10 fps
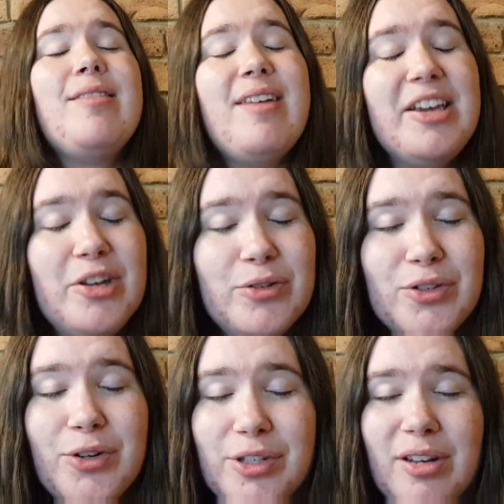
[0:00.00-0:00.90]
thank you
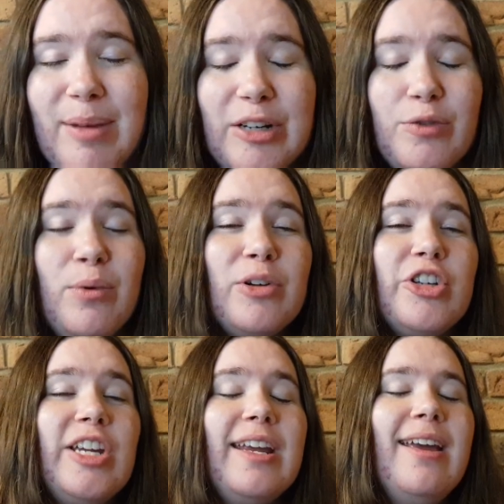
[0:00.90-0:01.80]
so, so much for
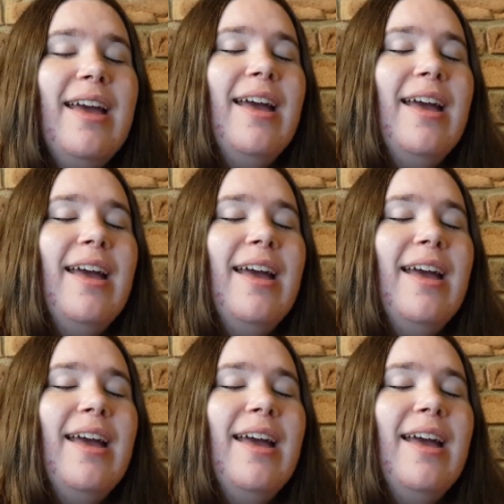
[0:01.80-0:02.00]
watching.